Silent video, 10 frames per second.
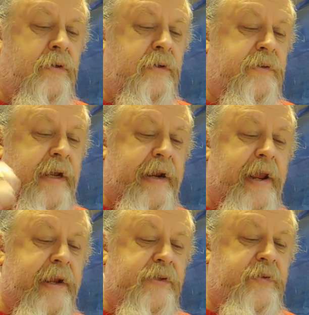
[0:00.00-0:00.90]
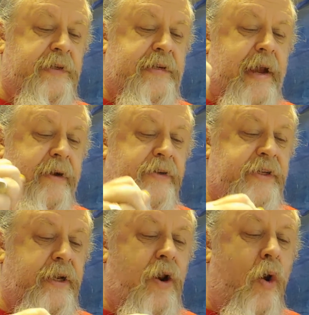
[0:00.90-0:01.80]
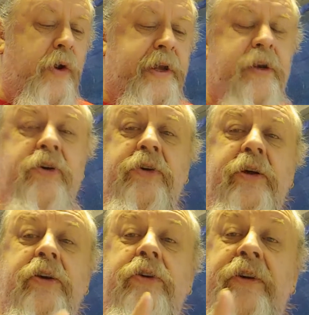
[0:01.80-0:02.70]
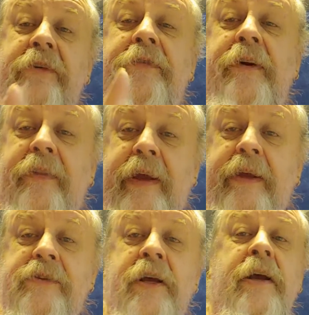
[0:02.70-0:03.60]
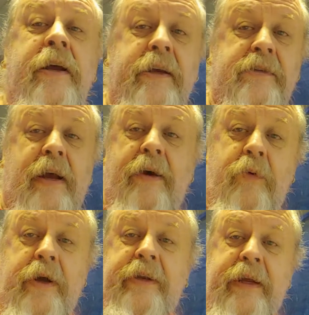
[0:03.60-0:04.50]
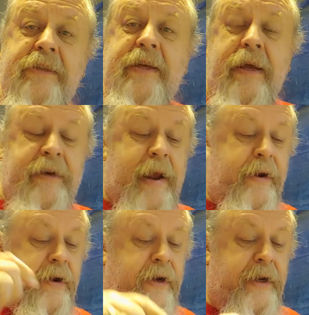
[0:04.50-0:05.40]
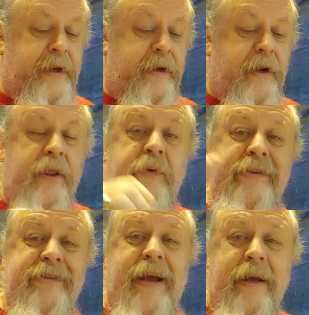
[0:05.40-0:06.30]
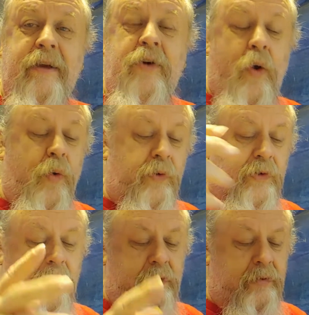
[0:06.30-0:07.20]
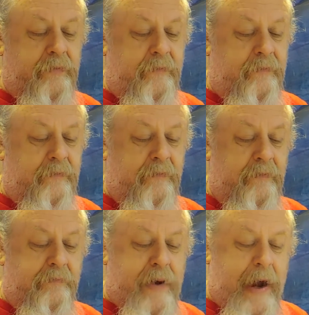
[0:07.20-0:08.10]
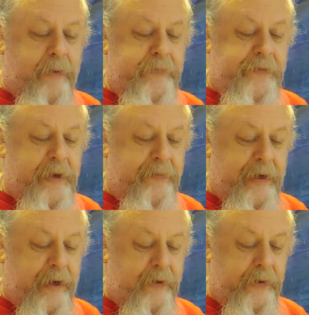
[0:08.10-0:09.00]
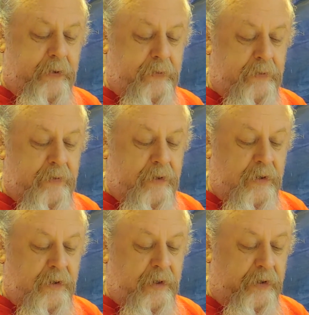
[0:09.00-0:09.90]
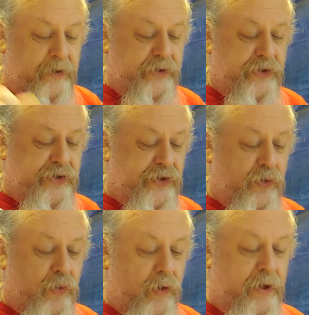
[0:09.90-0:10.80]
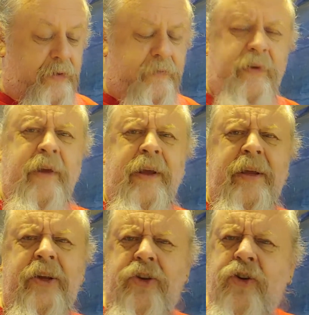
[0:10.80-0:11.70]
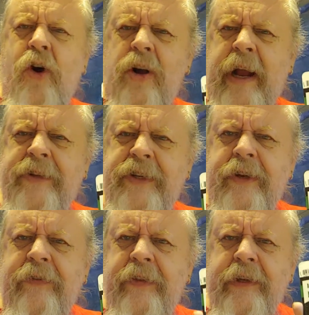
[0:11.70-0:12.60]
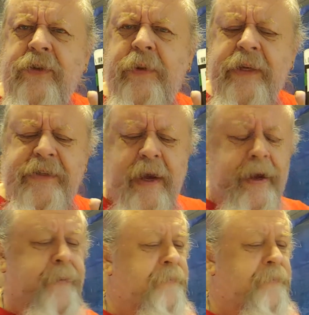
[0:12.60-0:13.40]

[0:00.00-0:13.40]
He's got hands with daggers in it. Oh, you can do different things. He's got one that's got dagger in it. Another one's got gold or bombs, maybe. I don't know. And there's a sword. You do all kinds of different things with this guy.